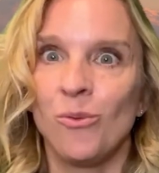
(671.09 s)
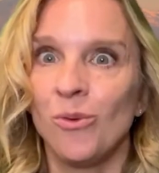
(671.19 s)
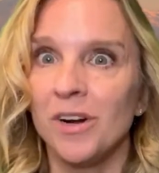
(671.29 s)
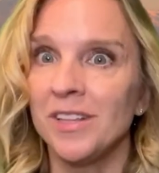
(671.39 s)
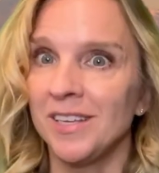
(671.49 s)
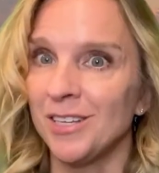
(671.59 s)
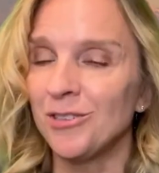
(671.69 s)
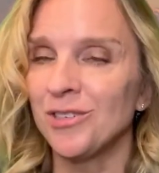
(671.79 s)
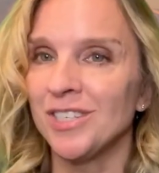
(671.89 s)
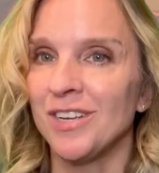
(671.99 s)
One of the
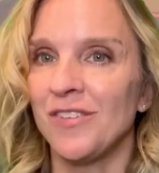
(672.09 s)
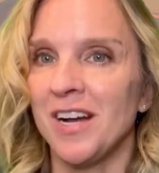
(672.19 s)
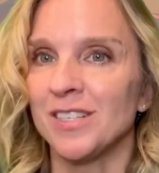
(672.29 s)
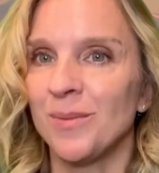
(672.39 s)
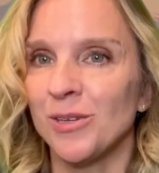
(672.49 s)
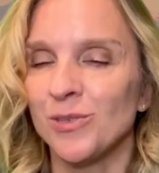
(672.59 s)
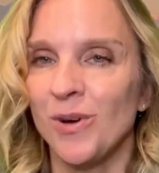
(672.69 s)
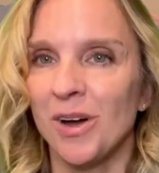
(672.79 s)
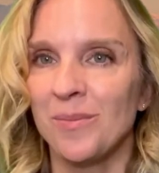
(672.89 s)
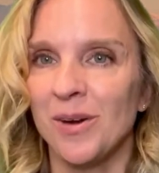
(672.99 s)
interesting facts about
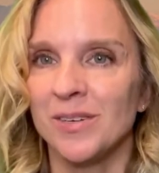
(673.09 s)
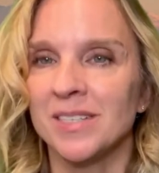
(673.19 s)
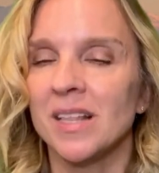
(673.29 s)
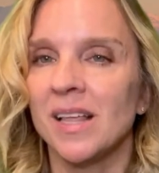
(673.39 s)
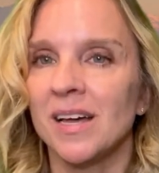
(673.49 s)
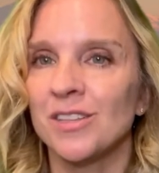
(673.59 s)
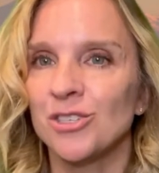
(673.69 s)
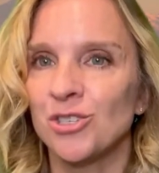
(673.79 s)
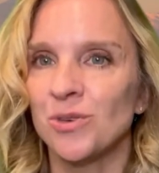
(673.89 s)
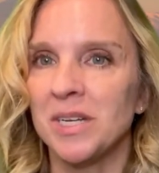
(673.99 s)
Squaw Mountain is a lot of the
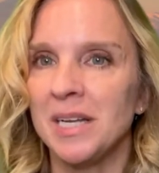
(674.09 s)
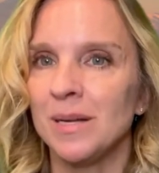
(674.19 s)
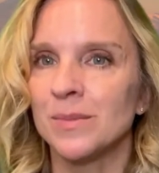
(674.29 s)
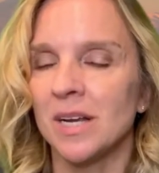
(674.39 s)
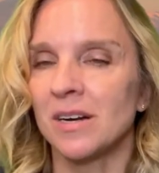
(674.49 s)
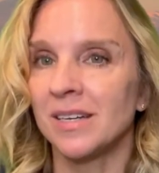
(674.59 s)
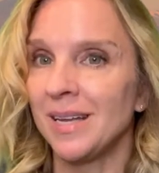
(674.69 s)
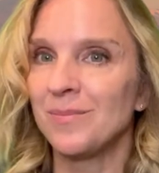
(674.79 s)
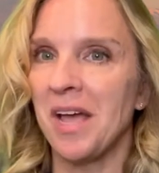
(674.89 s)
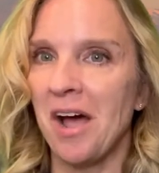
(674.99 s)
street names are
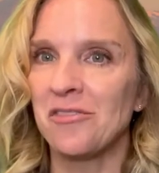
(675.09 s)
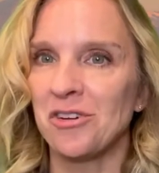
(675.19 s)
named after